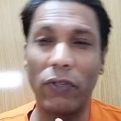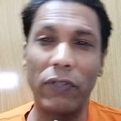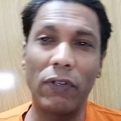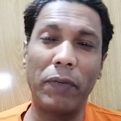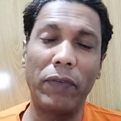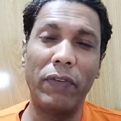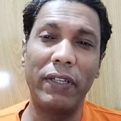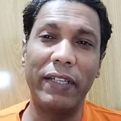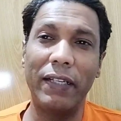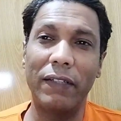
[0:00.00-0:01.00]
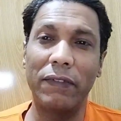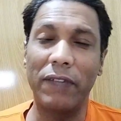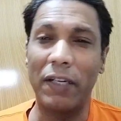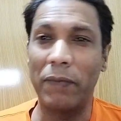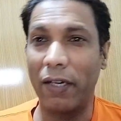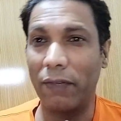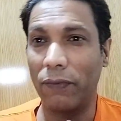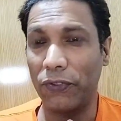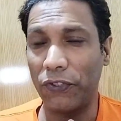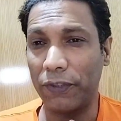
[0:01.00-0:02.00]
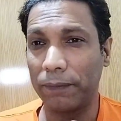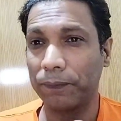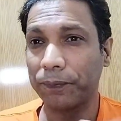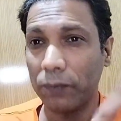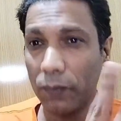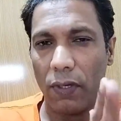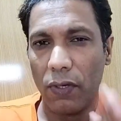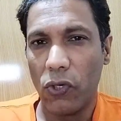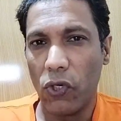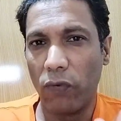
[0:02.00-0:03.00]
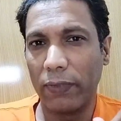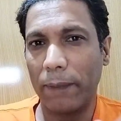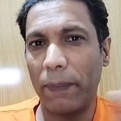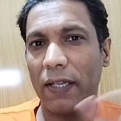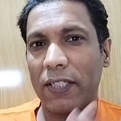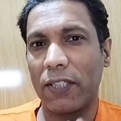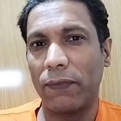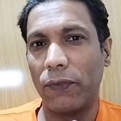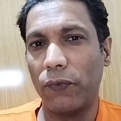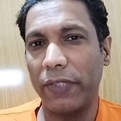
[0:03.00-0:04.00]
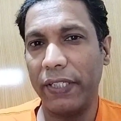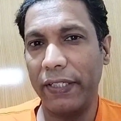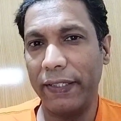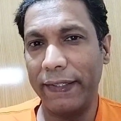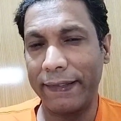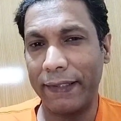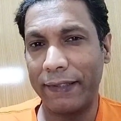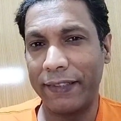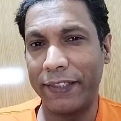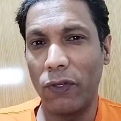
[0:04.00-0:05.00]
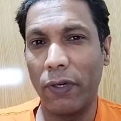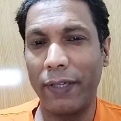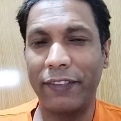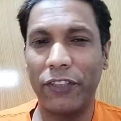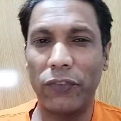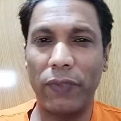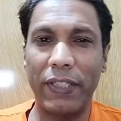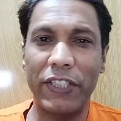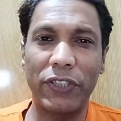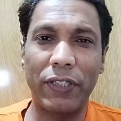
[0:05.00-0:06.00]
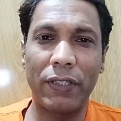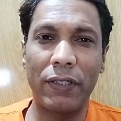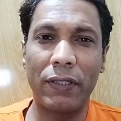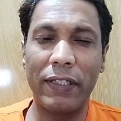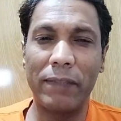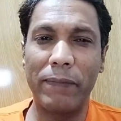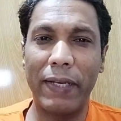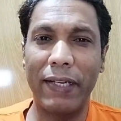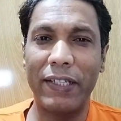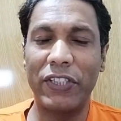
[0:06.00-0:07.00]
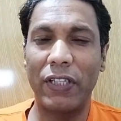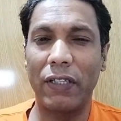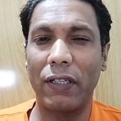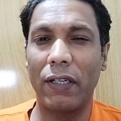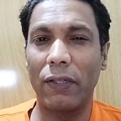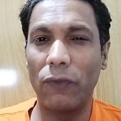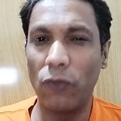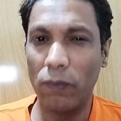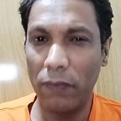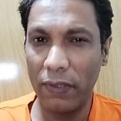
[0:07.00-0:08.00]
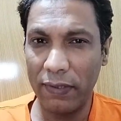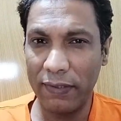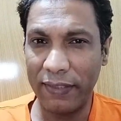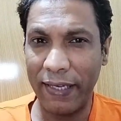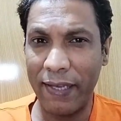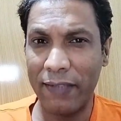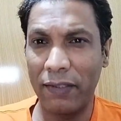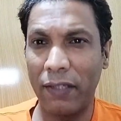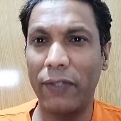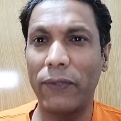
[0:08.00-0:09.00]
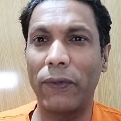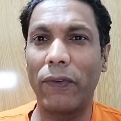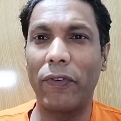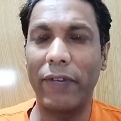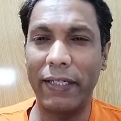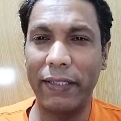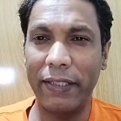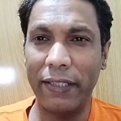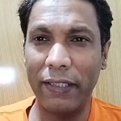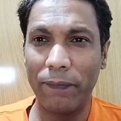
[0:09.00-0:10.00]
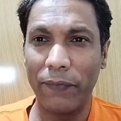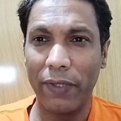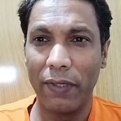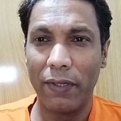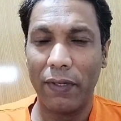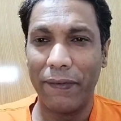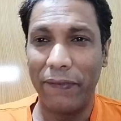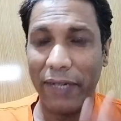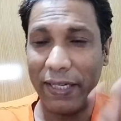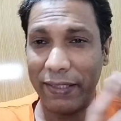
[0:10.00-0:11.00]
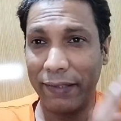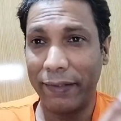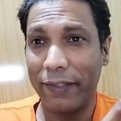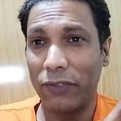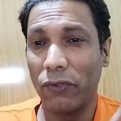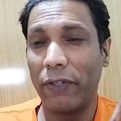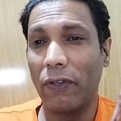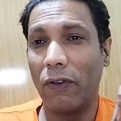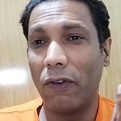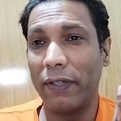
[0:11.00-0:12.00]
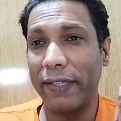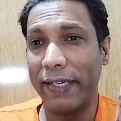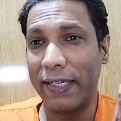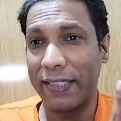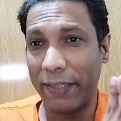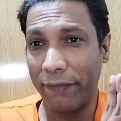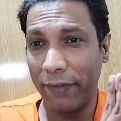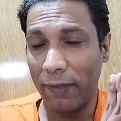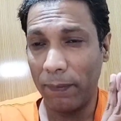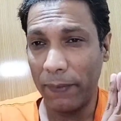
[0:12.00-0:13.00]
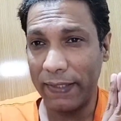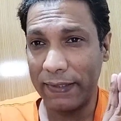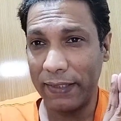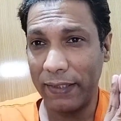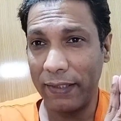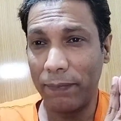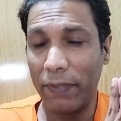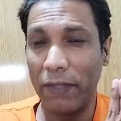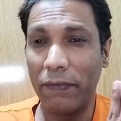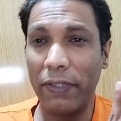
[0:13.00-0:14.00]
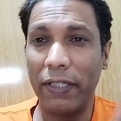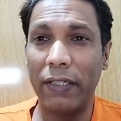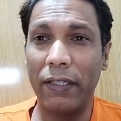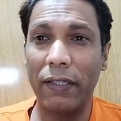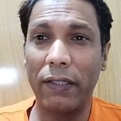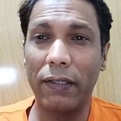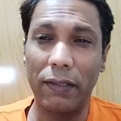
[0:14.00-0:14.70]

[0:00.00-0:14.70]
going on between TDF and Amhara forces. Over the past few weeks, a security situation in Benishangul-Gumuz has deteriorated. Fighting is going on in several places between